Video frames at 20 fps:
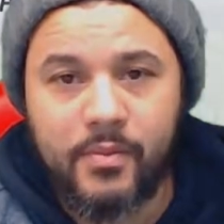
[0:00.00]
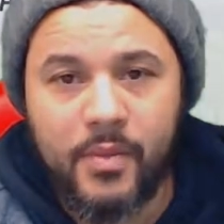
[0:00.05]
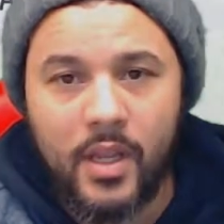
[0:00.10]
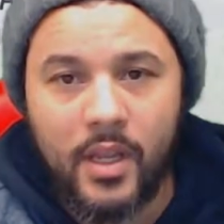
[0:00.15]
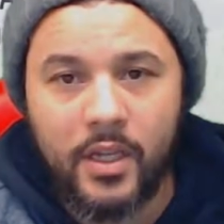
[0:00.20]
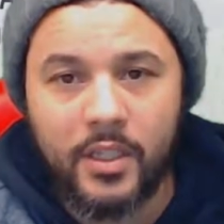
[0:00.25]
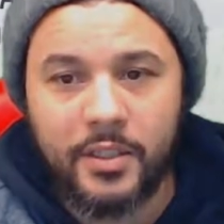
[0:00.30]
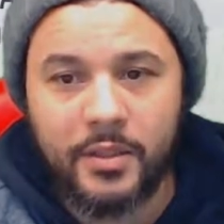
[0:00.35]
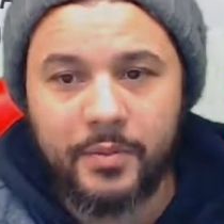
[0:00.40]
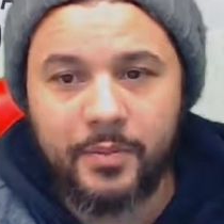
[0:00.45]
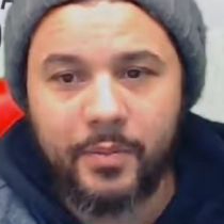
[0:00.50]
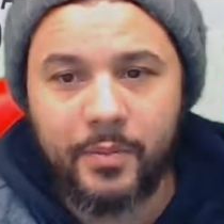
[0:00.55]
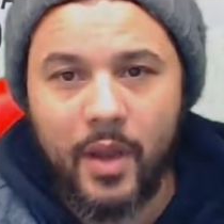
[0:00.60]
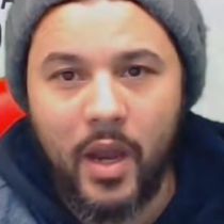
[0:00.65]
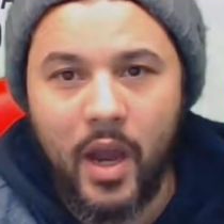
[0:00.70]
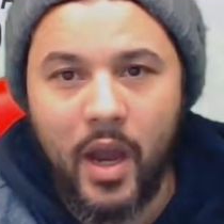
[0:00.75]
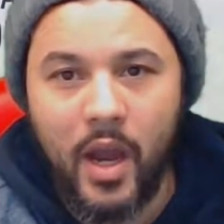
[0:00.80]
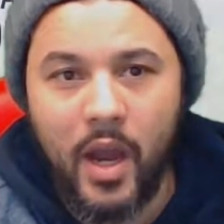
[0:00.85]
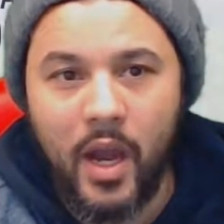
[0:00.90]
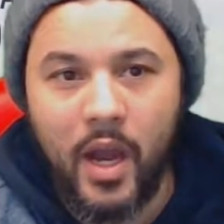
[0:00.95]
because
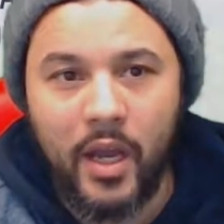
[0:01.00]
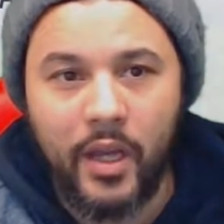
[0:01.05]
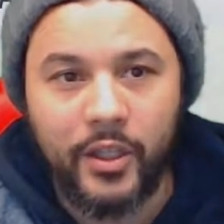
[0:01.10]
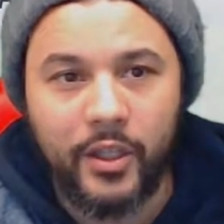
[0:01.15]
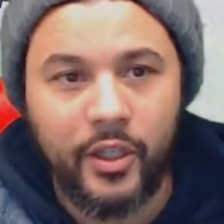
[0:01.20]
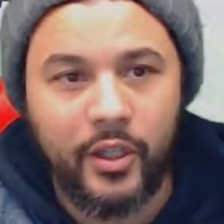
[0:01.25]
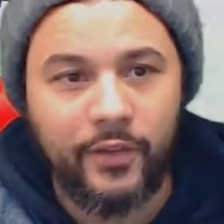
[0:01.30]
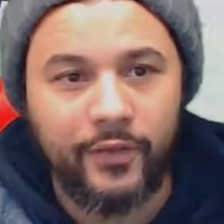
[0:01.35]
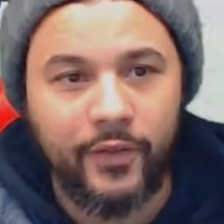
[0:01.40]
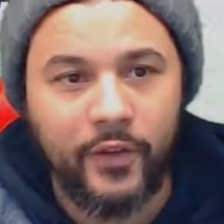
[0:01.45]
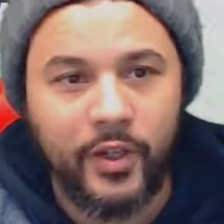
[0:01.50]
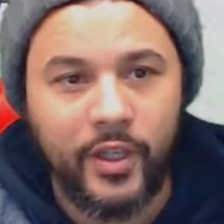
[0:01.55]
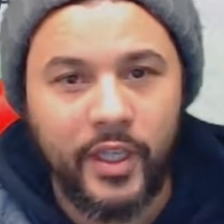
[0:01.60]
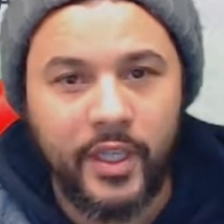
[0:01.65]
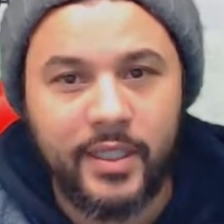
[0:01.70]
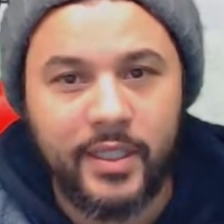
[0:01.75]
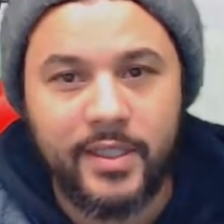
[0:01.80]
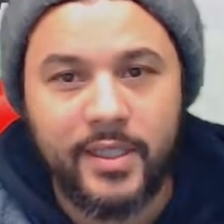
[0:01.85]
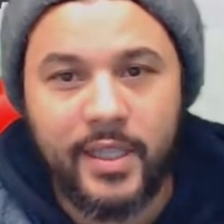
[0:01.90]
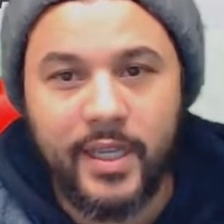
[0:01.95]
uh, if you
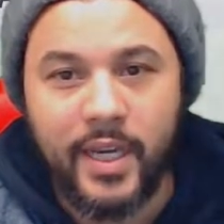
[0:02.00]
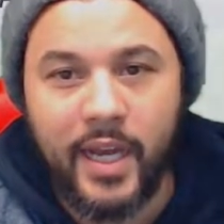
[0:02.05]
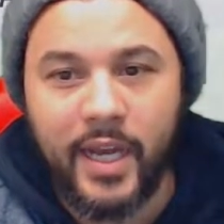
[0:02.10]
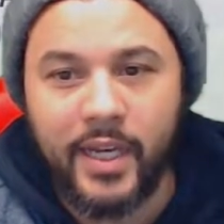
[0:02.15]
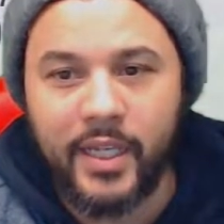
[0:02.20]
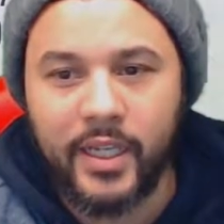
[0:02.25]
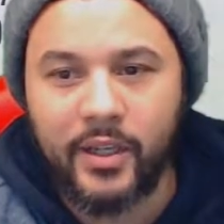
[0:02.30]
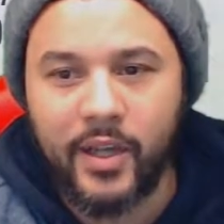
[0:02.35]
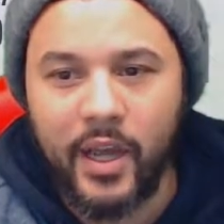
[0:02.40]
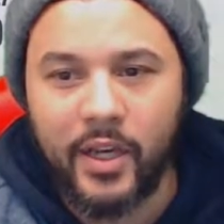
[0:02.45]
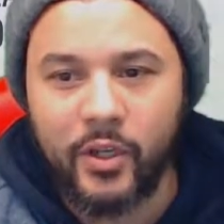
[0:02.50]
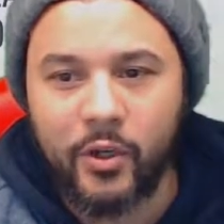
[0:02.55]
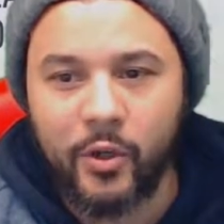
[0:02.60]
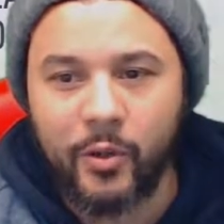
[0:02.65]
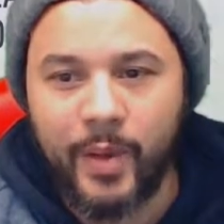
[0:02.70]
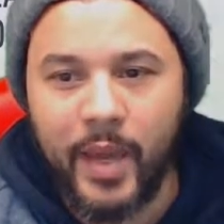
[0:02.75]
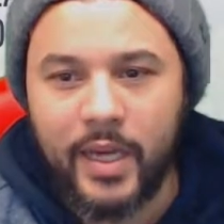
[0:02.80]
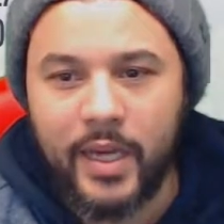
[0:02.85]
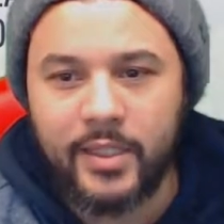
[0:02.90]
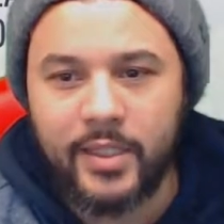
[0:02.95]
didn't see it, I did I do a
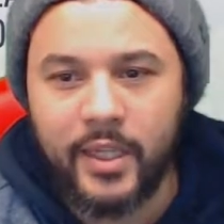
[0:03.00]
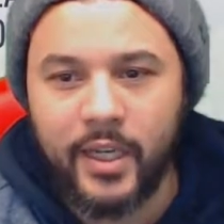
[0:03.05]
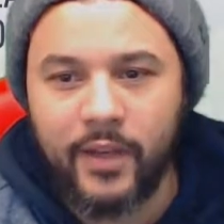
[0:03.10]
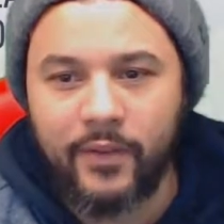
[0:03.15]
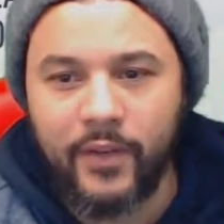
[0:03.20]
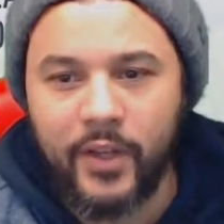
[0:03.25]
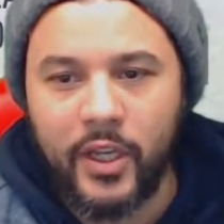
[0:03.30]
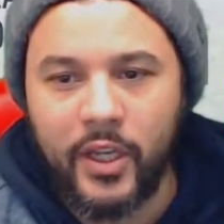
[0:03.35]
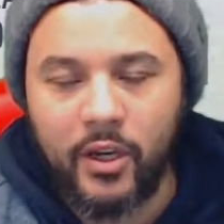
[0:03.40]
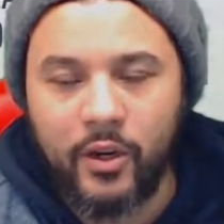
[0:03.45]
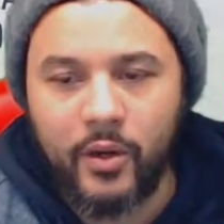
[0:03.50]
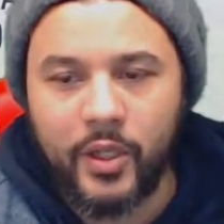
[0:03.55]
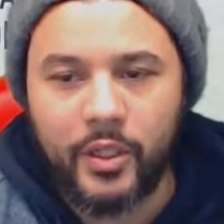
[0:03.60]
Pack Sunday video.